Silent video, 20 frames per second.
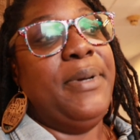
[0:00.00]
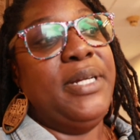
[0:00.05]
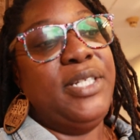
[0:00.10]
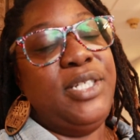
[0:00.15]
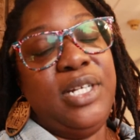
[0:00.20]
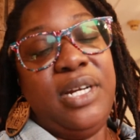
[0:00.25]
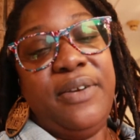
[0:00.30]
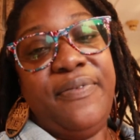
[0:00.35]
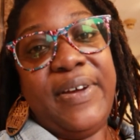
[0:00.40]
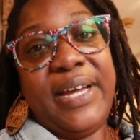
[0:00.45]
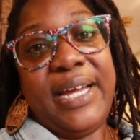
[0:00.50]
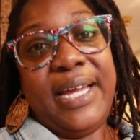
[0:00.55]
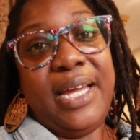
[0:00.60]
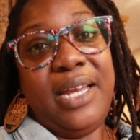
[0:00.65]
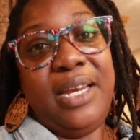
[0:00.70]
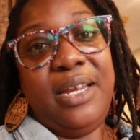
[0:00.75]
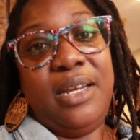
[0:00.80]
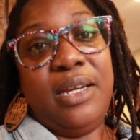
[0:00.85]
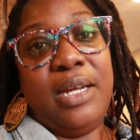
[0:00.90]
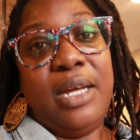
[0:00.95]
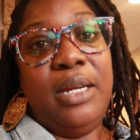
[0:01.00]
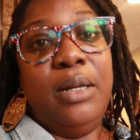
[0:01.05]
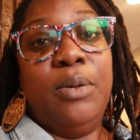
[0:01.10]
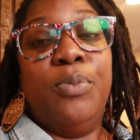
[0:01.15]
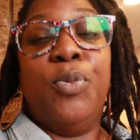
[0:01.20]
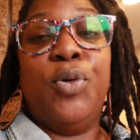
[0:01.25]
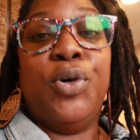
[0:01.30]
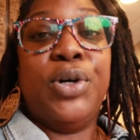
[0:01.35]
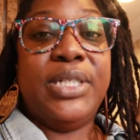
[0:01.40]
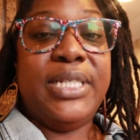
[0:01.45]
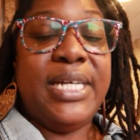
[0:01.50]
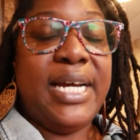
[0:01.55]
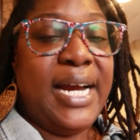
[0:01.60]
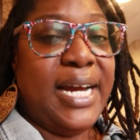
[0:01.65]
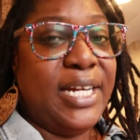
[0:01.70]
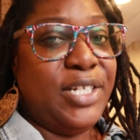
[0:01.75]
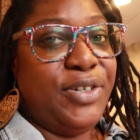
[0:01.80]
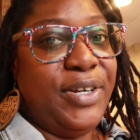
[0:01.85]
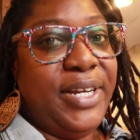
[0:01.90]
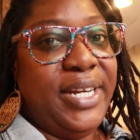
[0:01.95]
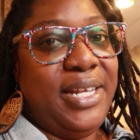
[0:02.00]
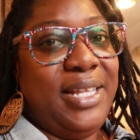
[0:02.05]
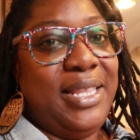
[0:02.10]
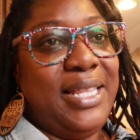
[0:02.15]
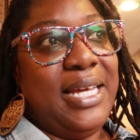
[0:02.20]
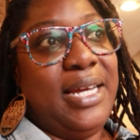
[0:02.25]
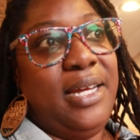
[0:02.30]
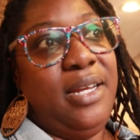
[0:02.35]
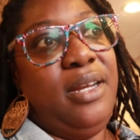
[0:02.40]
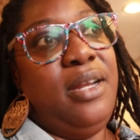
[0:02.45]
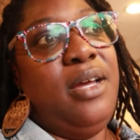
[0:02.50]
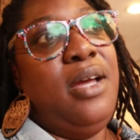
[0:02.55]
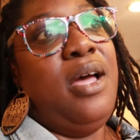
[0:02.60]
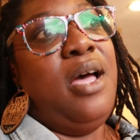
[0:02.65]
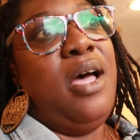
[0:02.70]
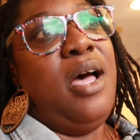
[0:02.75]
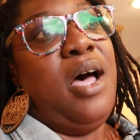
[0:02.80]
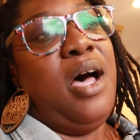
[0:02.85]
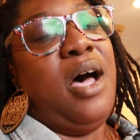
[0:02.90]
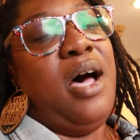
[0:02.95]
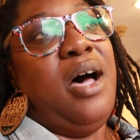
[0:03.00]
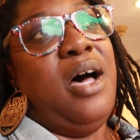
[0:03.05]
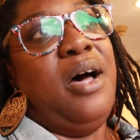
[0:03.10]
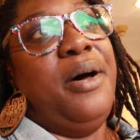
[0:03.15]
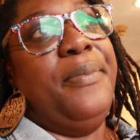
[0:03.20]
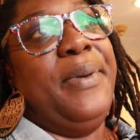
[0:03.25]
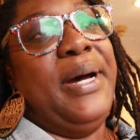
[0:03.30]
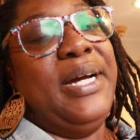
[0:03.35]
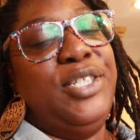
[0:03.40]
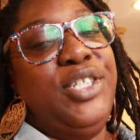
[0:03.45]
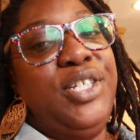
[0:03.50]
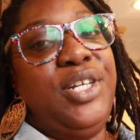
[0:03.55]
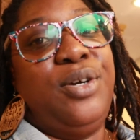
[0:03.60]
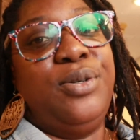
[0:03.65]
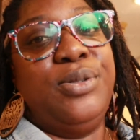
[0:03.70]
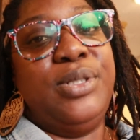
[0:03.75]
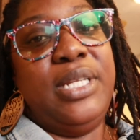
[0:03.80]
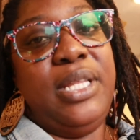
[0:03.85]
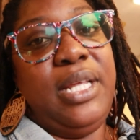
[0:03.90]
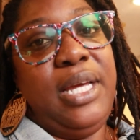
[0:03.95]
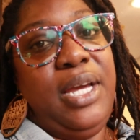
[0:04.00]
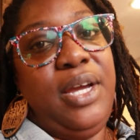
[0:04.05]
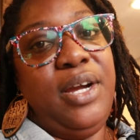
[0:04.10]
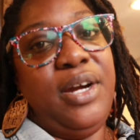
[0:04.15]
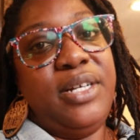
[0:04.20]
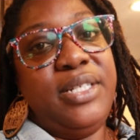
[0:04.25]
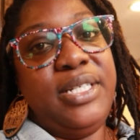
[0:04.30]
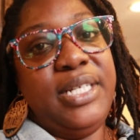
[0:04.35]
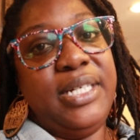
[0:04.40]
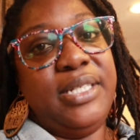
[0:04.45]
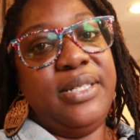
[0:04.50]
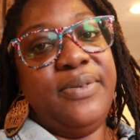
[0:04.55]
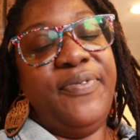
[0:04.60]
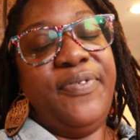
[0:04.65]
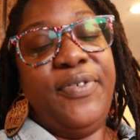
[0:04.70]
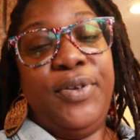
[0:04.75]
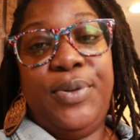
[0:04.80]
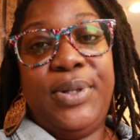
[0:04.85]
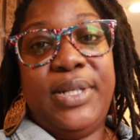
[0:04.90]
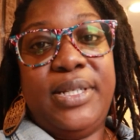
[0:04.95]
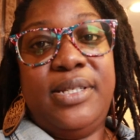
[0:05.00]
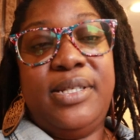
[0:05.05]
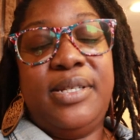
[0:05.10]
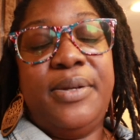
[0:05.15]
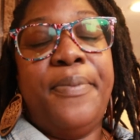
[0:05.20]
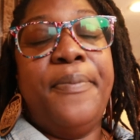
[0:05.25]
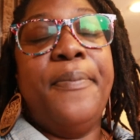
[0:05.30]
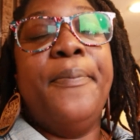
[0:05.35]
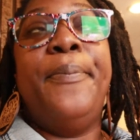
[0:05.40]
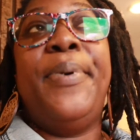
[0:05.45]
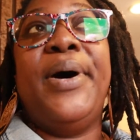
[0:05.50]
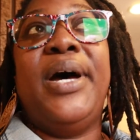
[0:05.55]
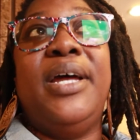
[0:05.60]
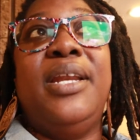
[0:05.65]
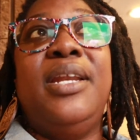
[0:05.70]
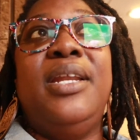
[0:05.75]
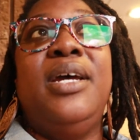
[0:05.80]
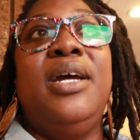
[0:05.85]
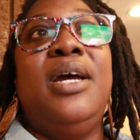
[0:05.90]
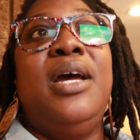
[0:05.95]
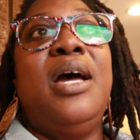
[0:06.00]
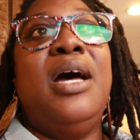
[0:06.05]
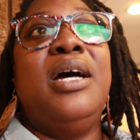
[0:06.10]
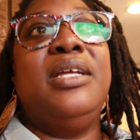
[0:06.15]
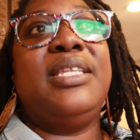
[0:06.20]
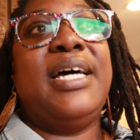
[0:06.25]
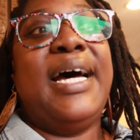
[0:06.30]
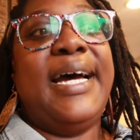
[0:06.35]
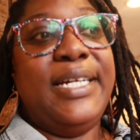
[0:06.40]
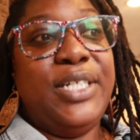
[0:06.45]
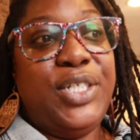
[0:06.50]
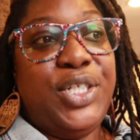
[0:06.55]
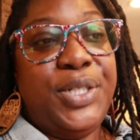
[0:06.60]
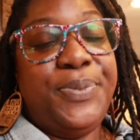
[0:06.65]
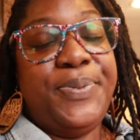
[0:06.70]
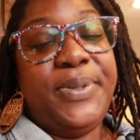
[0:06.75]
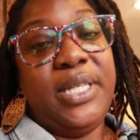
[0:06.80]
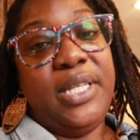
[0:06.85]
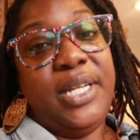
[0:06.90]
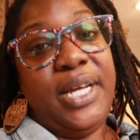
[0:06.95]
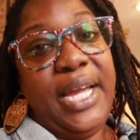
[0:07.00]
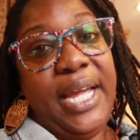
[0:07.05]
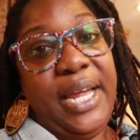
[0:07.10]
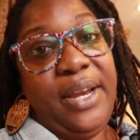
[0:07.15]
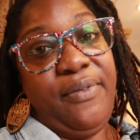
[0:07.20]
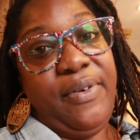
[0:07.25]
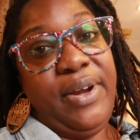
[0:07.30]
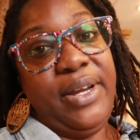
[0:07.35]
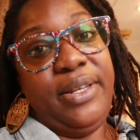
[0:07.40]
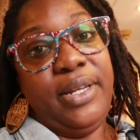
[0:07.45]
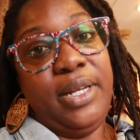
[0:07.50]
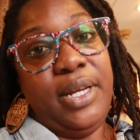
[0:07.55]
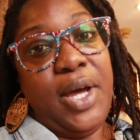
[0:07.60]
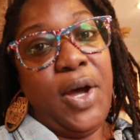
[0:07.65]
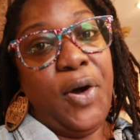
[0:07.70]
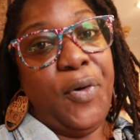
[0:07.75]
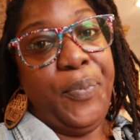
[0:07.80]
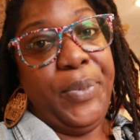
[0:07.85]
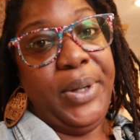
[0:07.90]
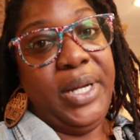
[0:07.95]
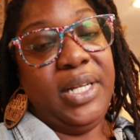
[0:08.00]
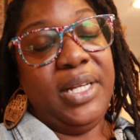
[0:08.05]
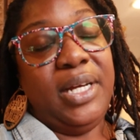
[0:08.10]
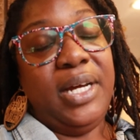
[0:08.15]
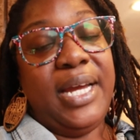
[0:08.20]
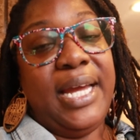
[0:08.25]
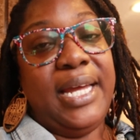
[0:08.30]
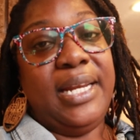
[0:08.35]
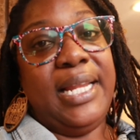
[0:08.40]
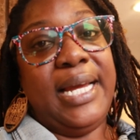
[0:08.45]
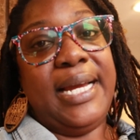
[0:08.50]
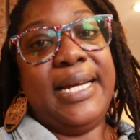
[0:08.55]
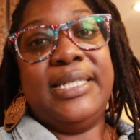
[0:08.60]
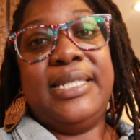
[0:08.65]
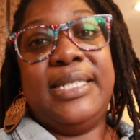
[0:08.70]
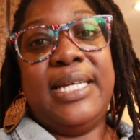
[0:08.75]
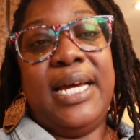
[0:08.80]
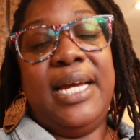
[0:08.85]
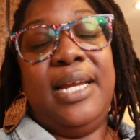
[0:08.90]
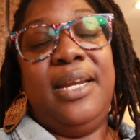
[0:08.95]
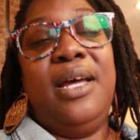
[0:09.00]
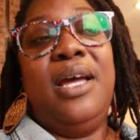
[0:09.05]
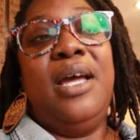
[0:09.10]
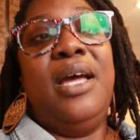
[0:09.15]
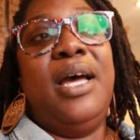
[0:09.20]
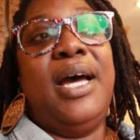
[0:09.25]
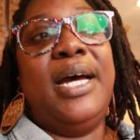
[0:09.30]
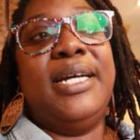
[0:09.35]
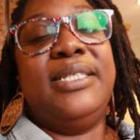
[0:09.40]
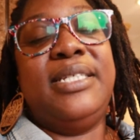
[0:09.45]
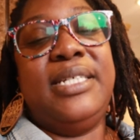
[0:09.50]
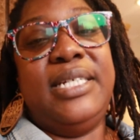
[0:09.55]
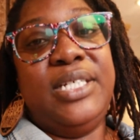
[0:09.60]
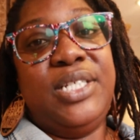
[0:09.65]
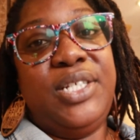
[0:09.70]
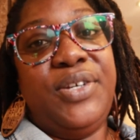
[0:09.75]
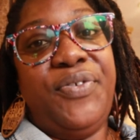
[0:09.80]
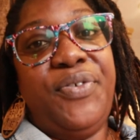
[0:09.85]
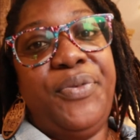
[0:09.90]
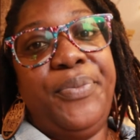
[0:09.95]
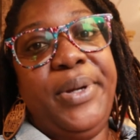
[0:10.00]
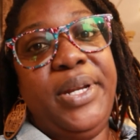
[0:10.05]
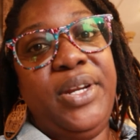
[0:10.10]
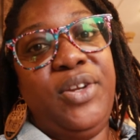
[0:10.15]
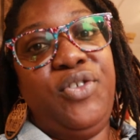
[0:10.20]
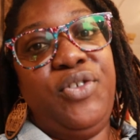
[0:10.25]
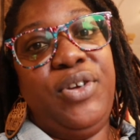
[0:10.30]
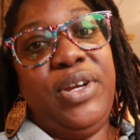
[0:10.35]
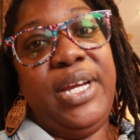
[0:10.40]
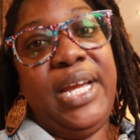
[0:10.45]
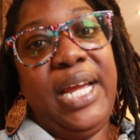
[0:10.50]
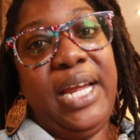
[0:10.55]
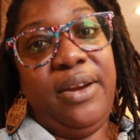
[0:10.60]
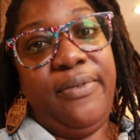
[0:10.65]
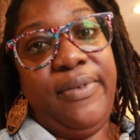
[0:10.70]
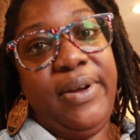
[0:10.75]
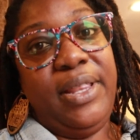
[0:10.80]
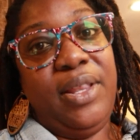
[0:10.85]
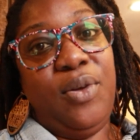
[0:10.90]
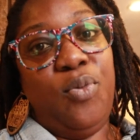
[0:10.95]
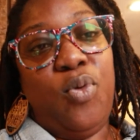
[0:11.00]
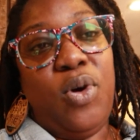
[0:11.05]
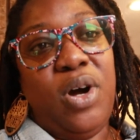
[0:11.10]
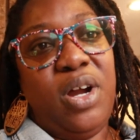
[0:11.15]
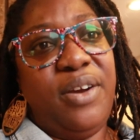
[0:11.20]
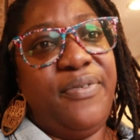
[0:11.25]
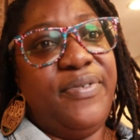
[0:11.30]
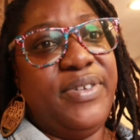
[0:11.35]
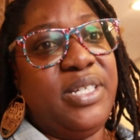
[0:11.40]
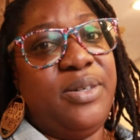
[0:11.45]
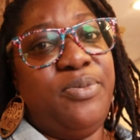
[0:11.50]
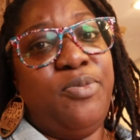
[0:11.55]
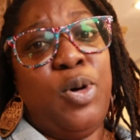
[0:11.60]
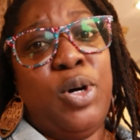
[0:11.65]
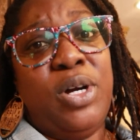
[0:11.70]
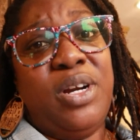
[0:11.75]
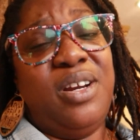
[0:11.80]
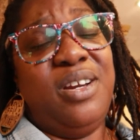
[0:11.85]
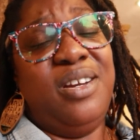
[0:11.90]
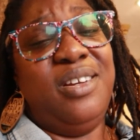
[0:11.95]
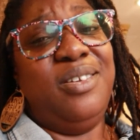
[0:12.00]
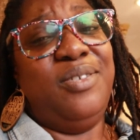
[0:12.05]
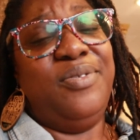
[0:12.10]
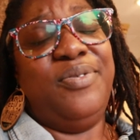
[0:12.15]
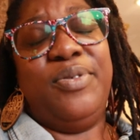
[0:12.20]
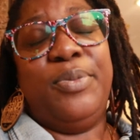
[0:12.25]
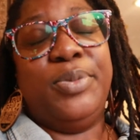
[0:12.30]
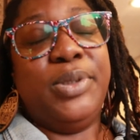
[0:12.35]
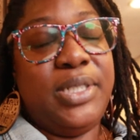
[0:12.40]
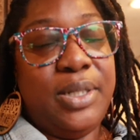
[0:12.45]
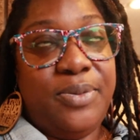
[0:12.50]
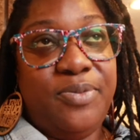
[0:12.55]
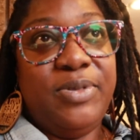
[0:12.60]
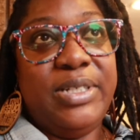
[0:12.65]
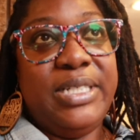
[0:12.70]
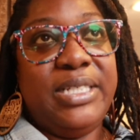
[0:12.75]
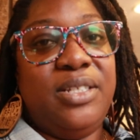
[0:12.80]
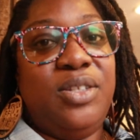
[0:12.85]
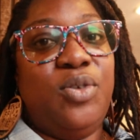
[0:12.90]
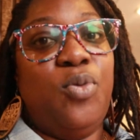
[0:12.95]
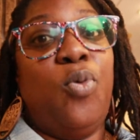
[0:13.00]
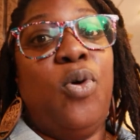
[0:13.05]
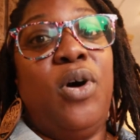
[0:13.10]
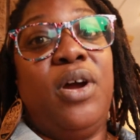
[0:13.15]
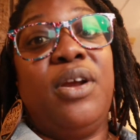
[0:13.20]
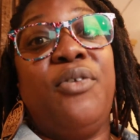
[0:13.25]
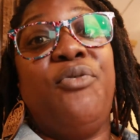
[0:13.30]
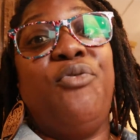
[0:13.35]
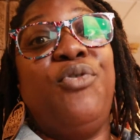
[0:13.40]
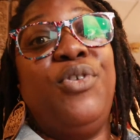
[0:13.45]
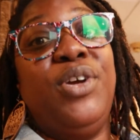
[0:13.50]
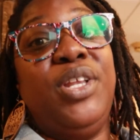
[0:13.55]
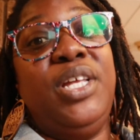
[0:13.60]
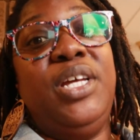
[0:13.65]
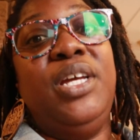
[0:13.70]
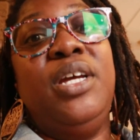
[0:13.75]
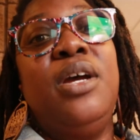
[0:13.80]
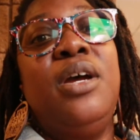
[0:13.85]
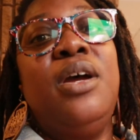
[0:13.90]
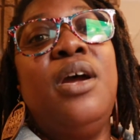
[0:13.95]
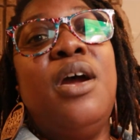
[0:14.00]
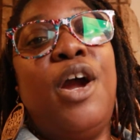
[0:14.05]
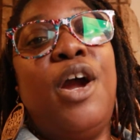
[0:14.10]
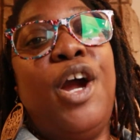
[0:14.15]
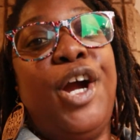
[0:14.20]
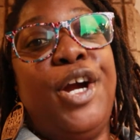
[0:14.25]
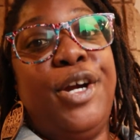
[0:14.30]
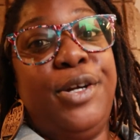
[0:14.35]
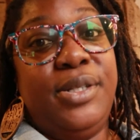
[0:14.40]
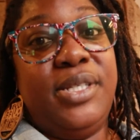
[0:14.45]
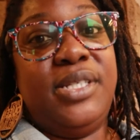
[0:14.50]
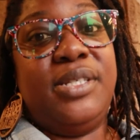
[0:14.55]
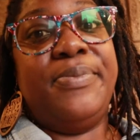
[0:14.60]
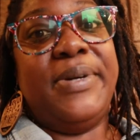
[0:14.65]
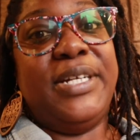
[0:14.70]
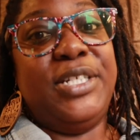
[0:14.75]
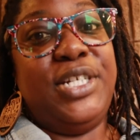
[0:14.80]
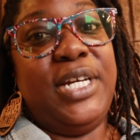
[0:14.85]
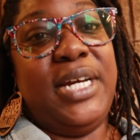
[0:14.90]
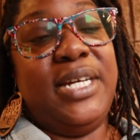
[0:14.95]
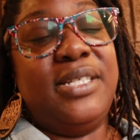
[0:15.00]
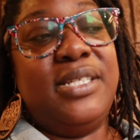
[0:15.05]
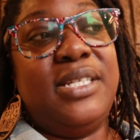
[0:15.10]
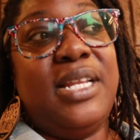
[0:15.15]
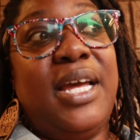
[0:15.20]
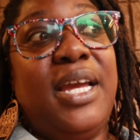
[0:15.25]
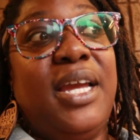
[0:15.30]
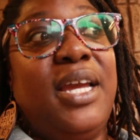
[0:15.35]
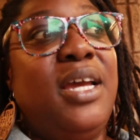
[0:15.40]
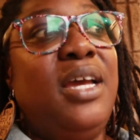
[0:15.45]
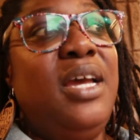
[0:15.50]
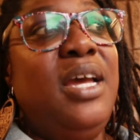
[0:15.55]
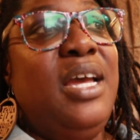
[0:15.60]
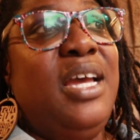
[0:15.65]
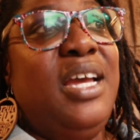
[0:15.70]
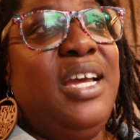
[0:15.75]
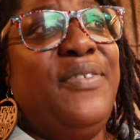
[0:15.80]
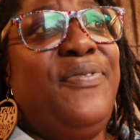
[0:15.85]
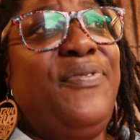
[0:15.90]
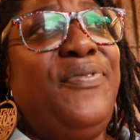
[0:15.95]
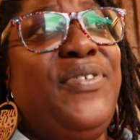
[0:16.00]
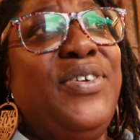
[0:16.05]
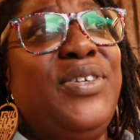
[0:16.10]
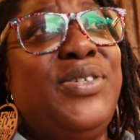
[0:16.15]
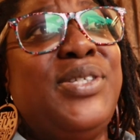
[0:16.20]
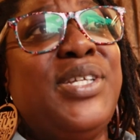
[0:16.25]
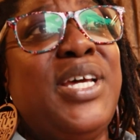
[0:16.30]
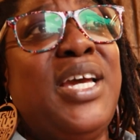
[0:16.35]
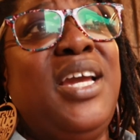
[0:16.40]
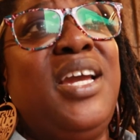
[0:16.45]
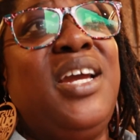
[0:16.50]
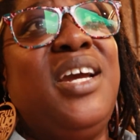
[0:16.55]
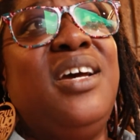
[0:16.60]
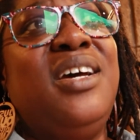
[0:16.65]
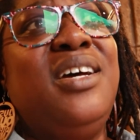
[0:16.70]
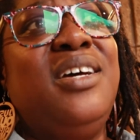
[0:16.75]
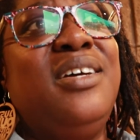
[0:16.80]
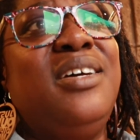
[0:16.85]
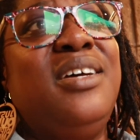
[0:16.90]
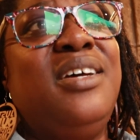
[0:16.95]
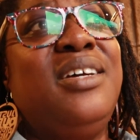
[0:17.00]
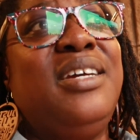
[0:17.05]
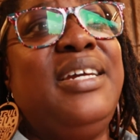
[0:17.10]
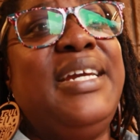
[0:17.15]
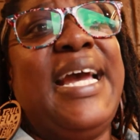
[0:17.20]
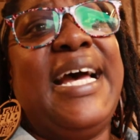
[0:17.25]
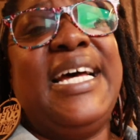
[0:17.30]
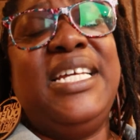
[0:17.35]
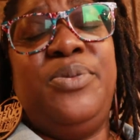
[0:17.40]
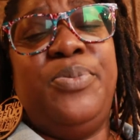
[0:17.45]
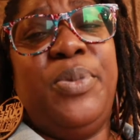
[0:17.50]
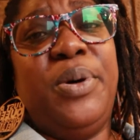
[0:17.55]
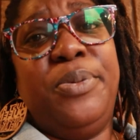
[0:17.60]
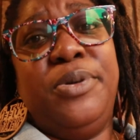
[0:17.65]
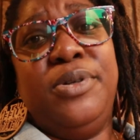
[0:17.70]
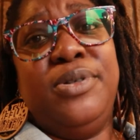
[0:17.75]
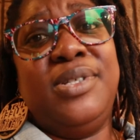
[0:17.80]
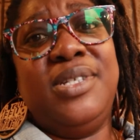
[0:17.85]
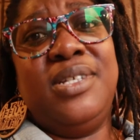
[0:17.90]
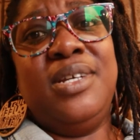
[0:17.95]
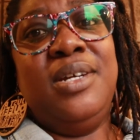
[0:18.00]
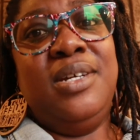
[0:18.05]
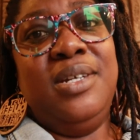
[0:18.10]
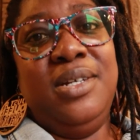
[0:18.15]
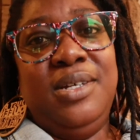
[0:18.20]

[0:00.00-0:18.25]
mentioned if I get any more dehydrated, then I should go to the ER to get some fluids. But the ice chips and the Gatorade did help me. Again, like I said, it's easier for me to drink Gatorade than water. For some reason, the water really hurts my chest. Like, it feels like gas bubbles